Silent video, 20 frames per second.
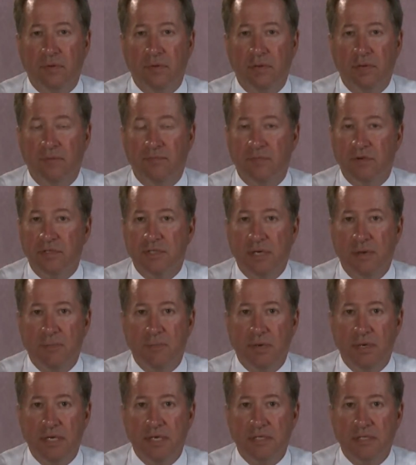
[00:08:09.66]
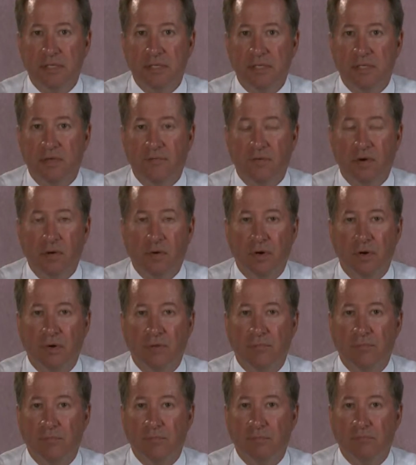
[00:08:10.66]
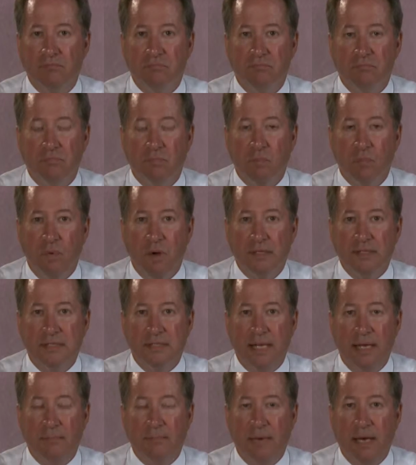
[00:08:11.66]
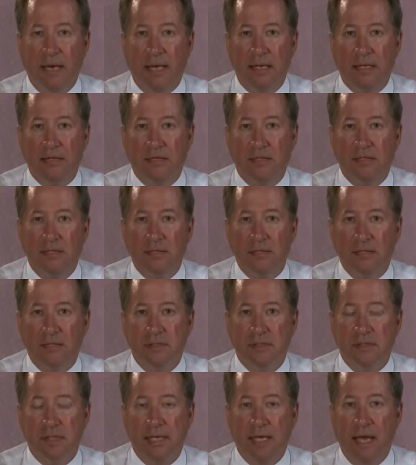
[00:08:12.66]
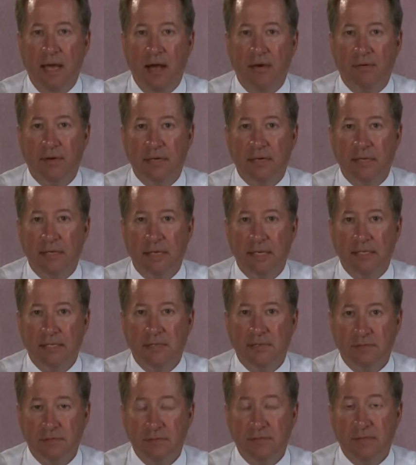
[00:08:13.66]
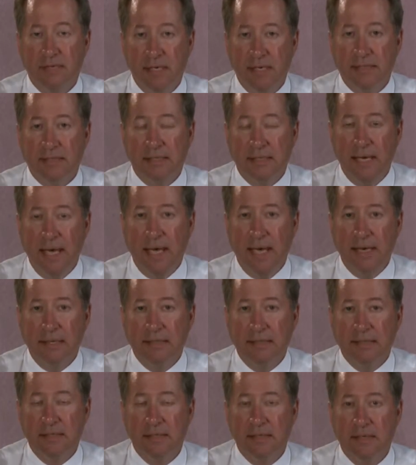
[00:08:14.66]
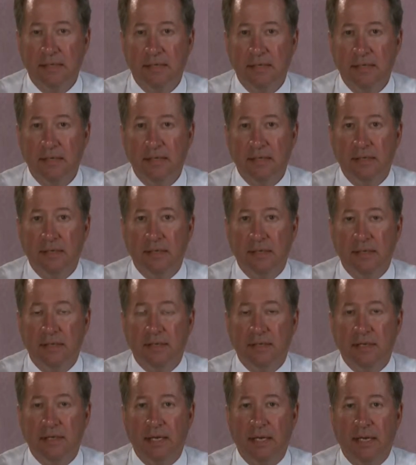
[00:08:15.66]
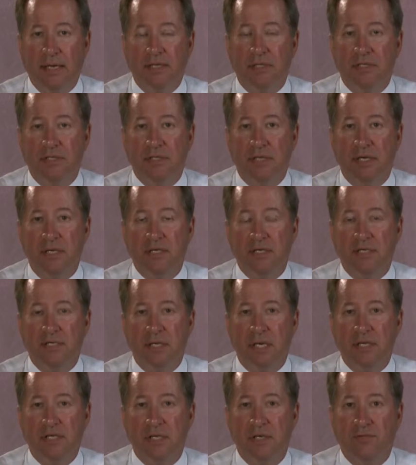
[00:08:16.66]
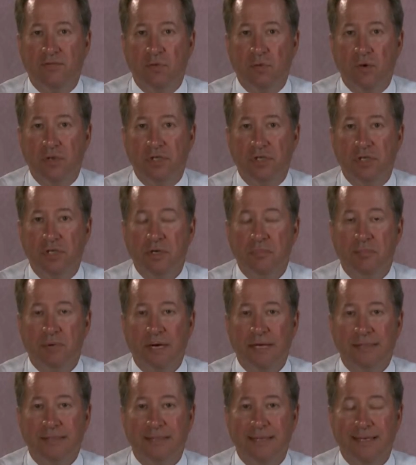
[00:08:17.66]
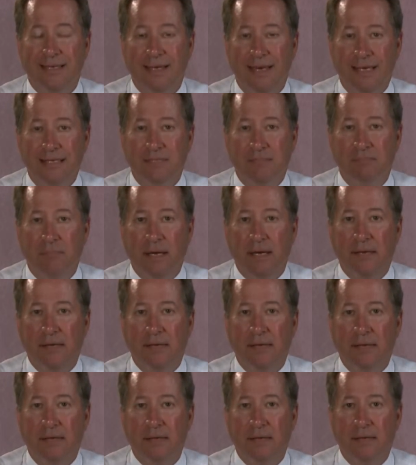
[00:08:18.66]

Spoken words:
If for some reason the voter wants that ballot to count as cast, the election judge at Station 4 should depress the yes button